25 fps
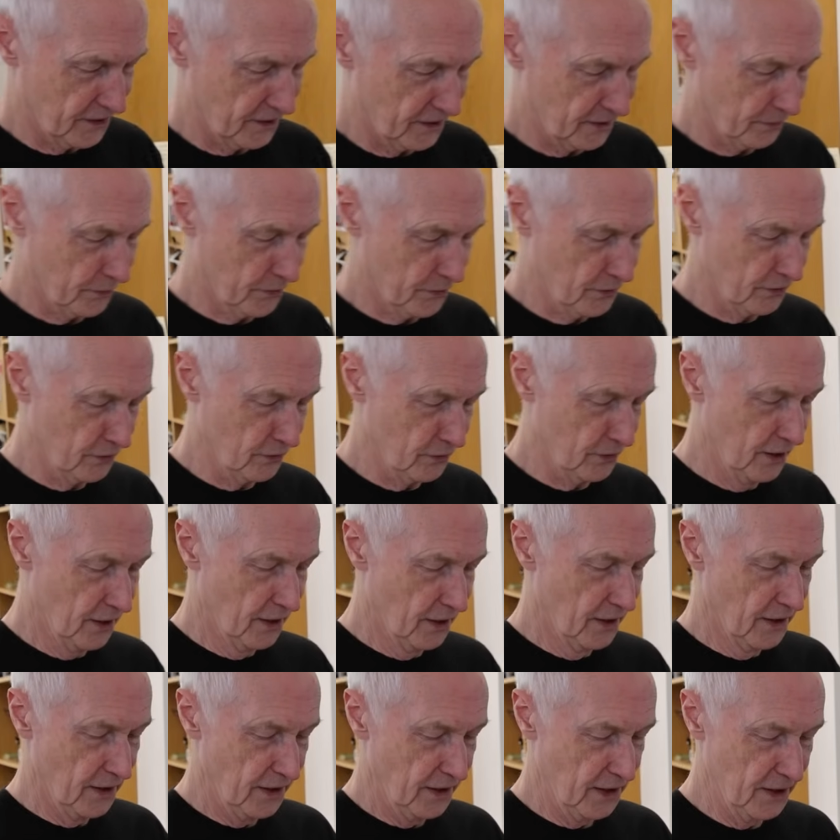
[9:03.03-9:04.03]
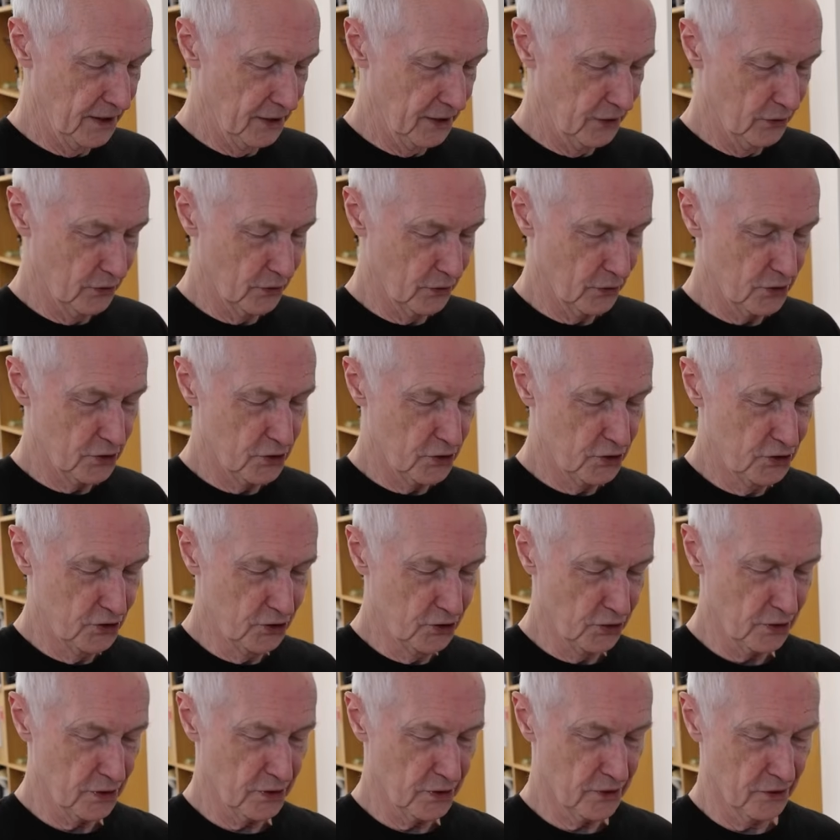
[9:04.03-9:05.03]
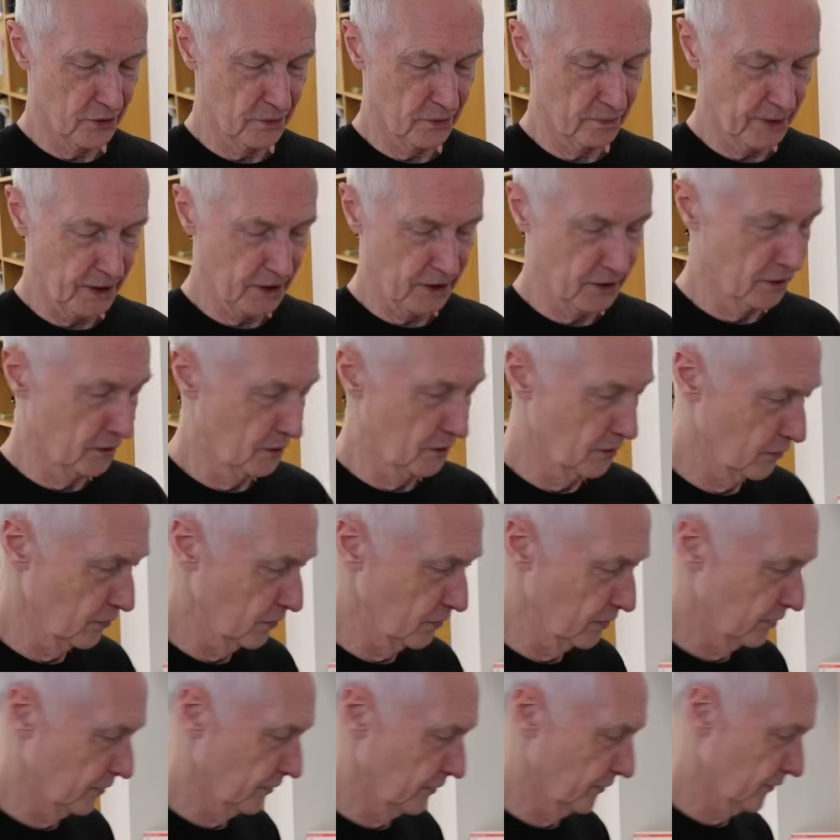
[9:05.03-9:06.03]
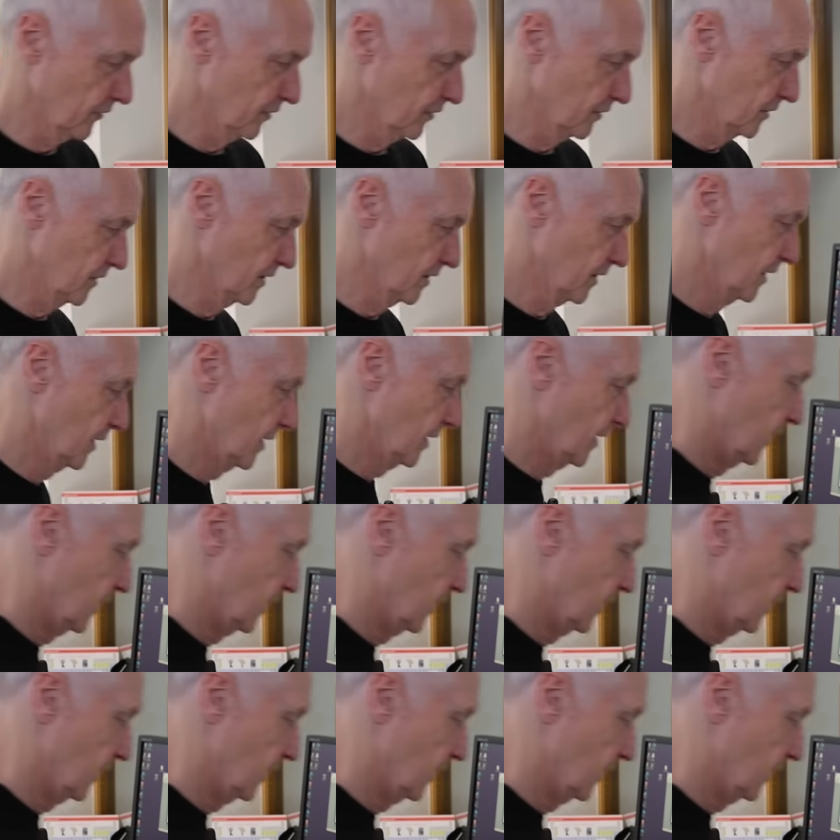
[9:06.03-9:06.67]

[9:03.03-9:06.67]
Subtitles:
capsule. It looks just as bad as all the others.